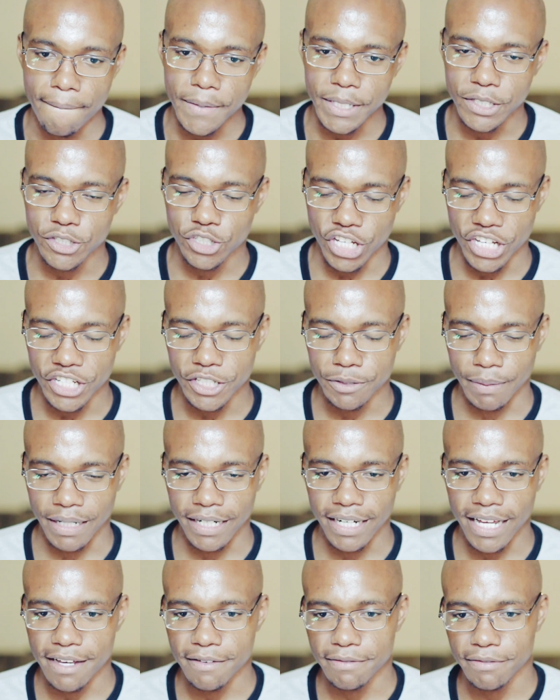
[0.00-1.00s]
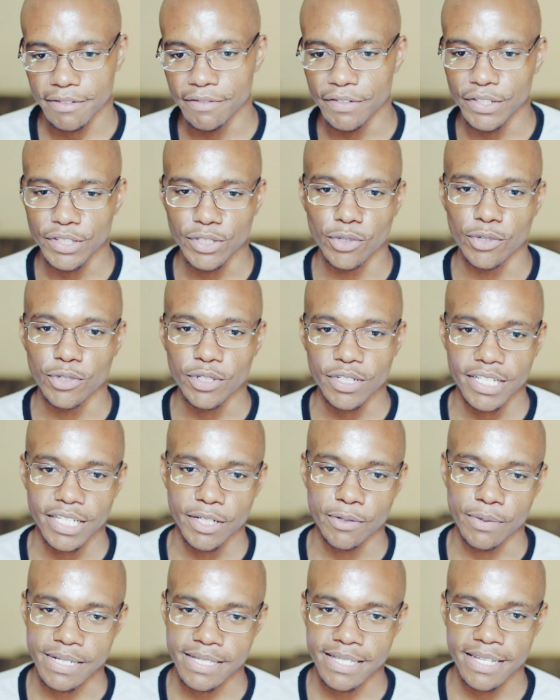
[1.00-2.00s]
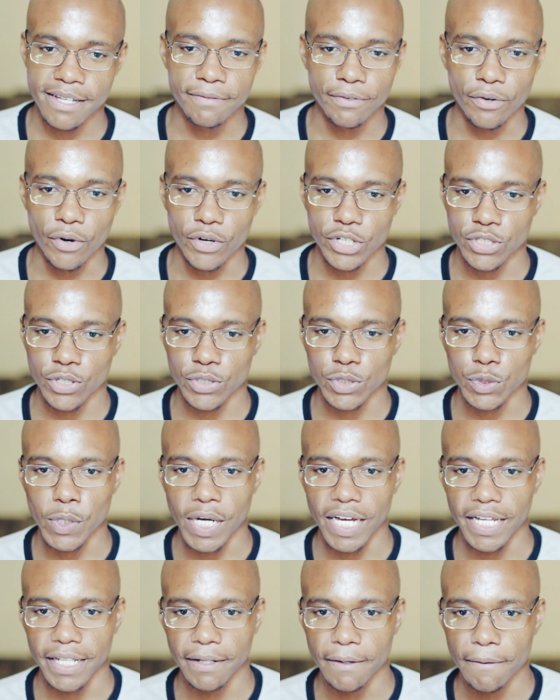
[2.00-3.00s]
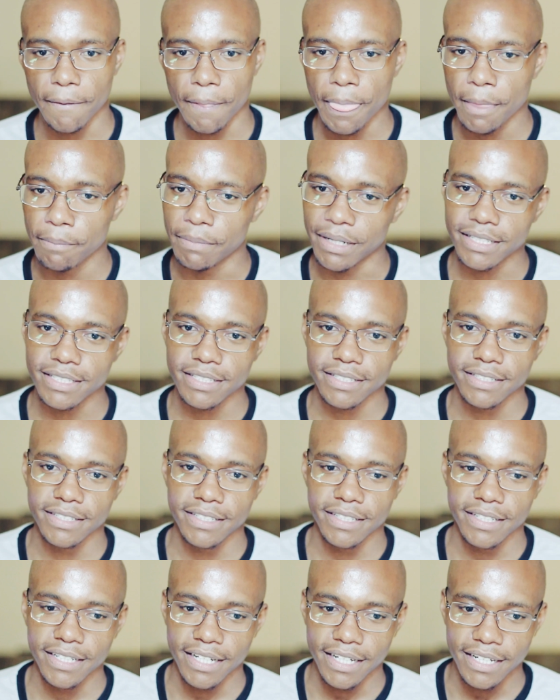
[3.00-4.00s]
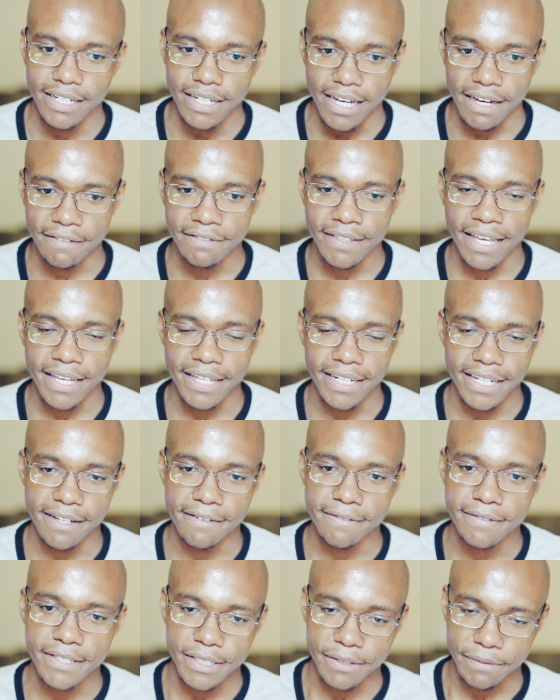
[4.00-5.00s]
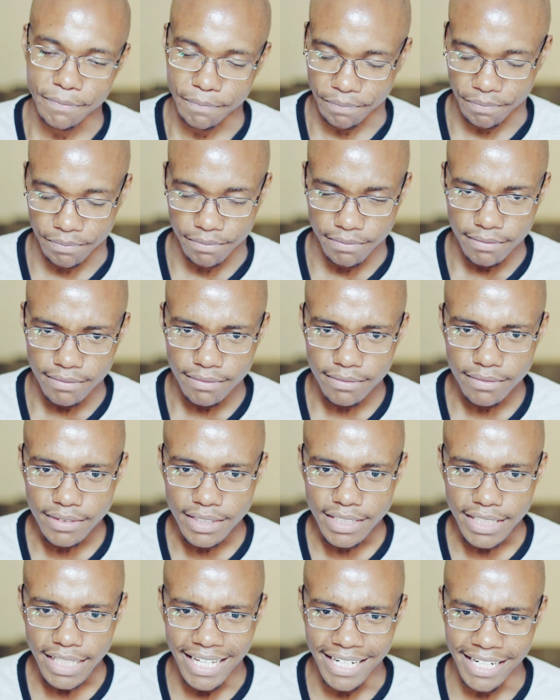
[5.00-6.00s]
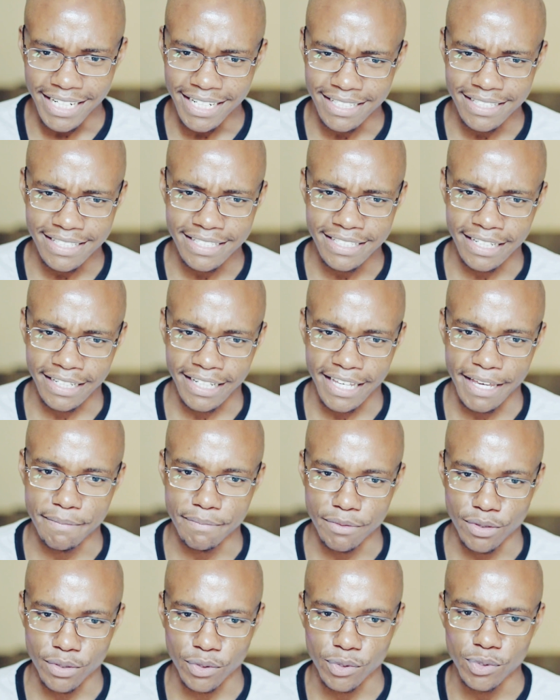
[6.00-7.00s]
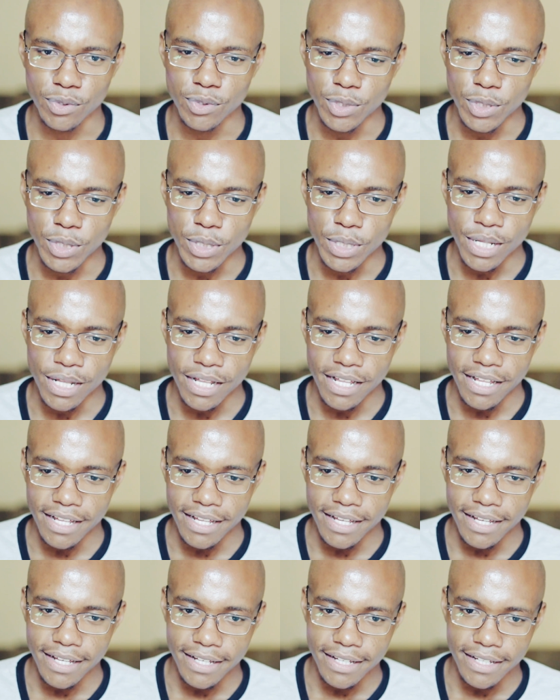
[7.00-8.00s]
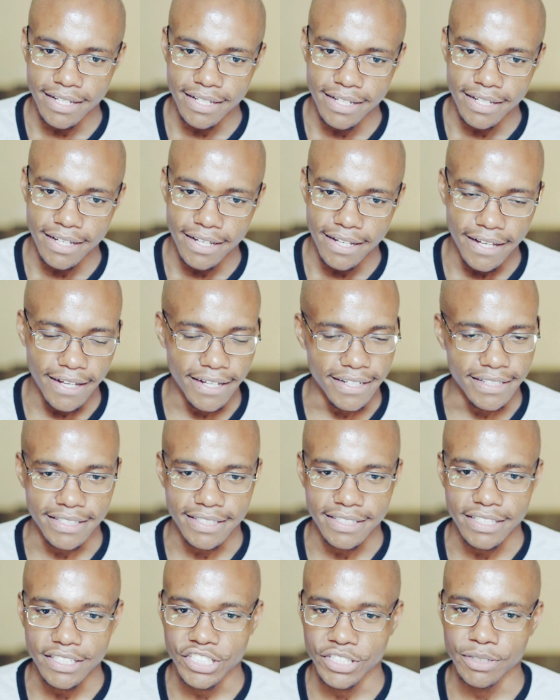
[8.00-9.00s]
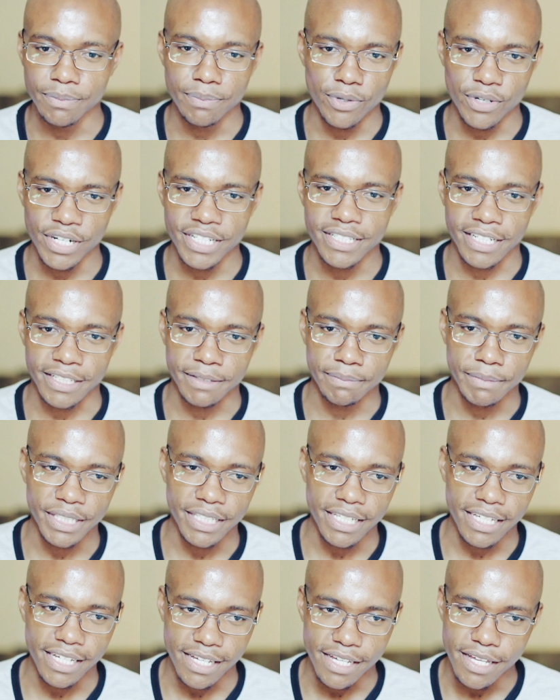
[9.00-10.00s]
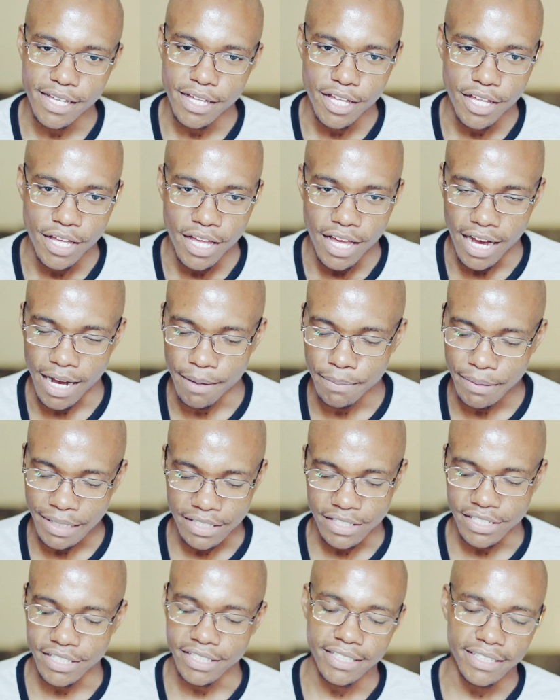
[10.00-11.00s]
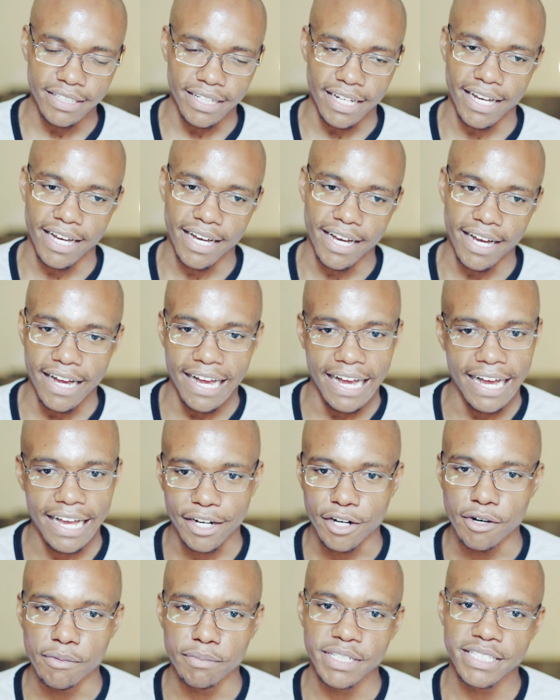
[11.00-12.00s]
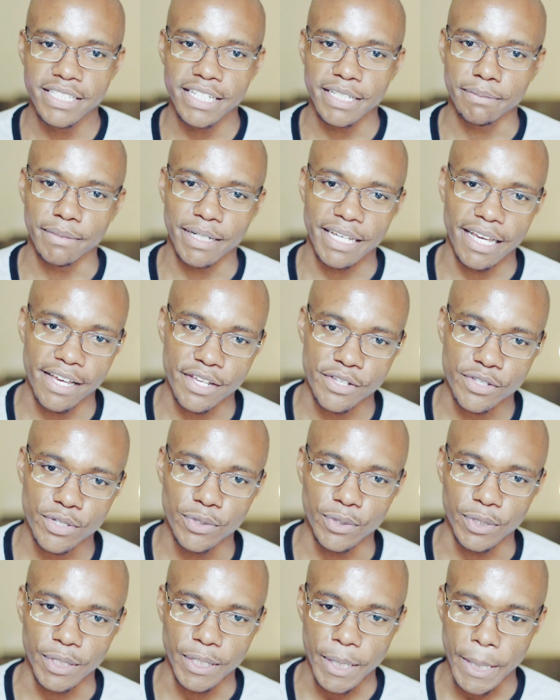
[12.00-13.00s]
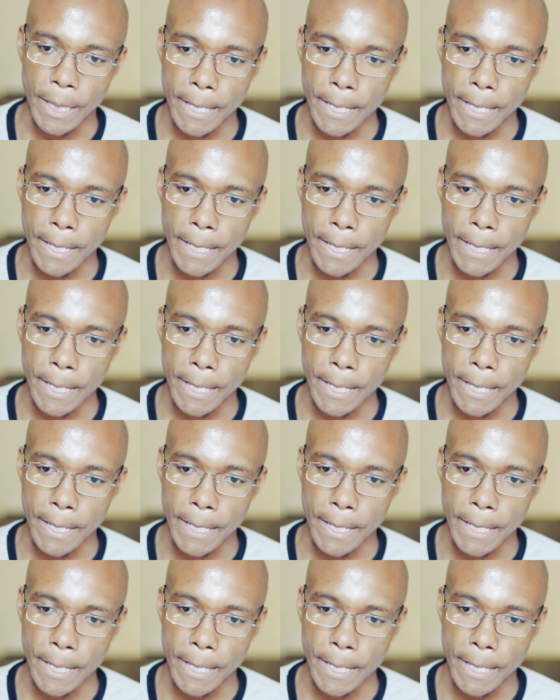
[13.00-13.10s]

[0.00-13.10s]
it changed my life, even though he was there for a short while. But after he left, another teacher came through, and she monitored me up until I completed my high school.